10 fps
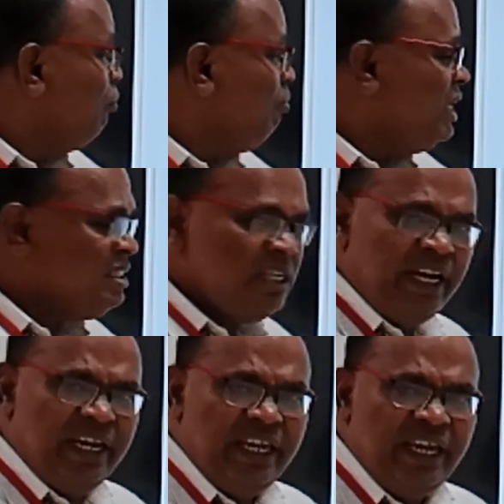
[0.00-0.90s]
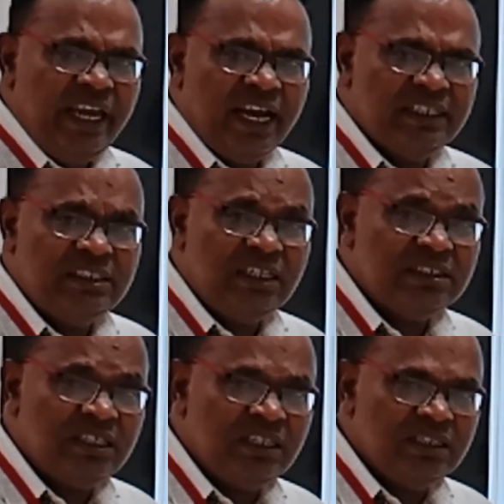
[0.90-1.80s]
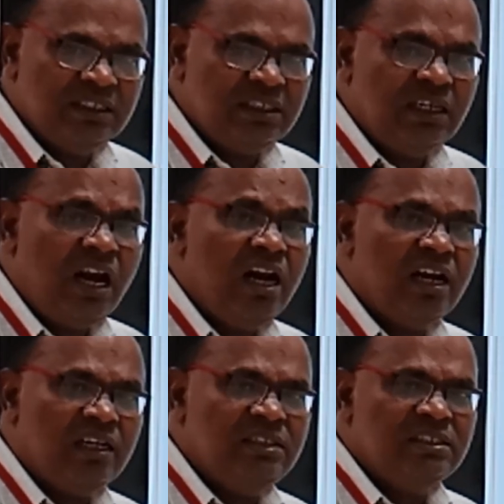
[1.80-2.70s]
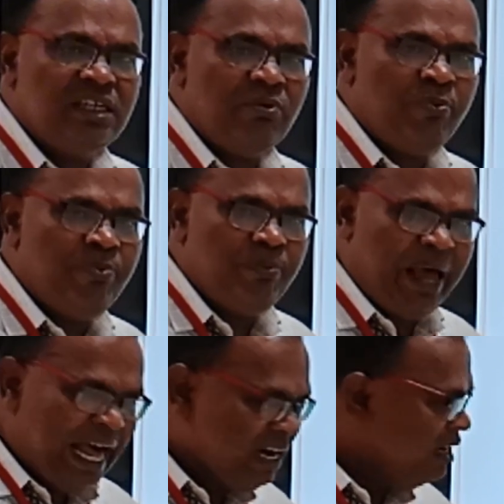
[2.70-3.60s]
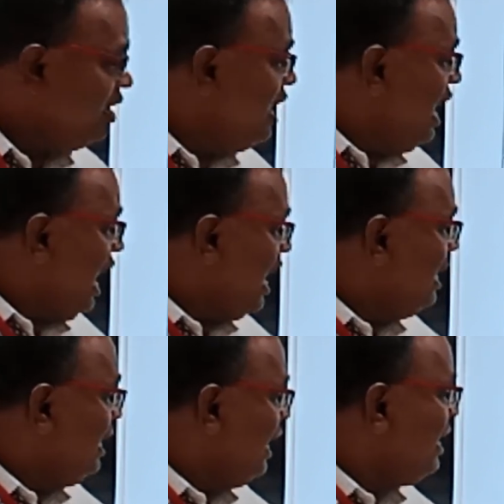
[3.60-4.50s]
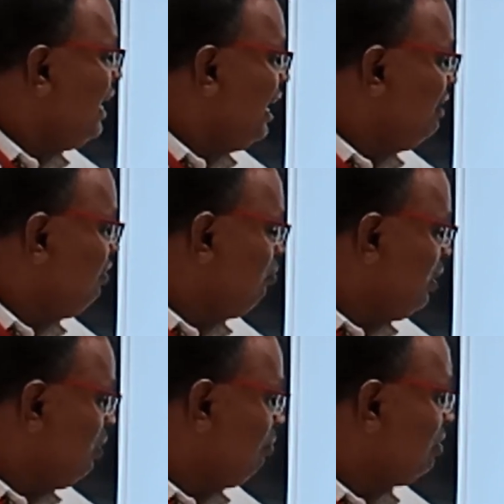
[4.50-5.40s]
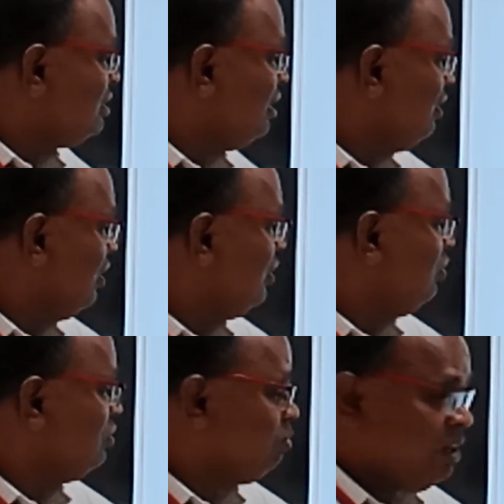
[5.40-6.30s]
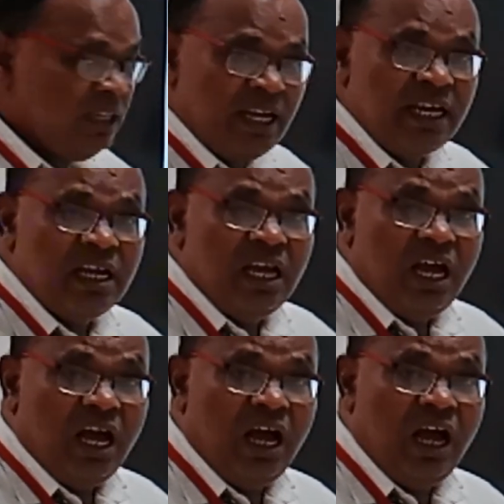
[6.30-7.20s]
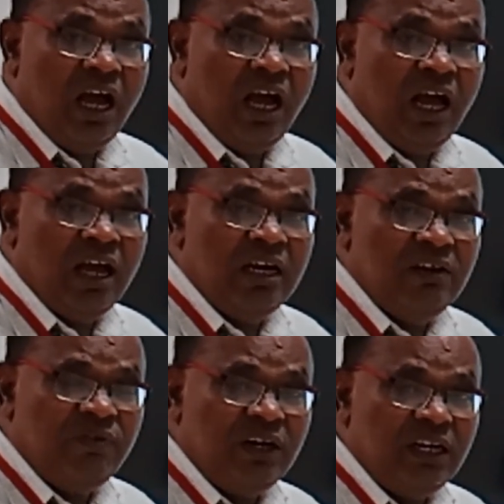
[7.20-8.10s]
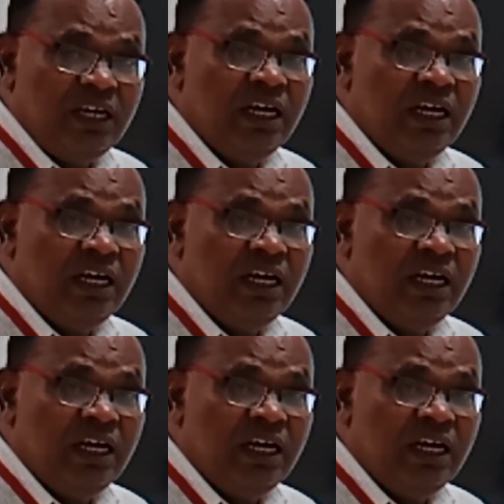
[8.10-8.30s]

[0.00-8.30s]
B, C, D, E, H, L is this and all register pair, and 8085 microprocessor you have to use for the different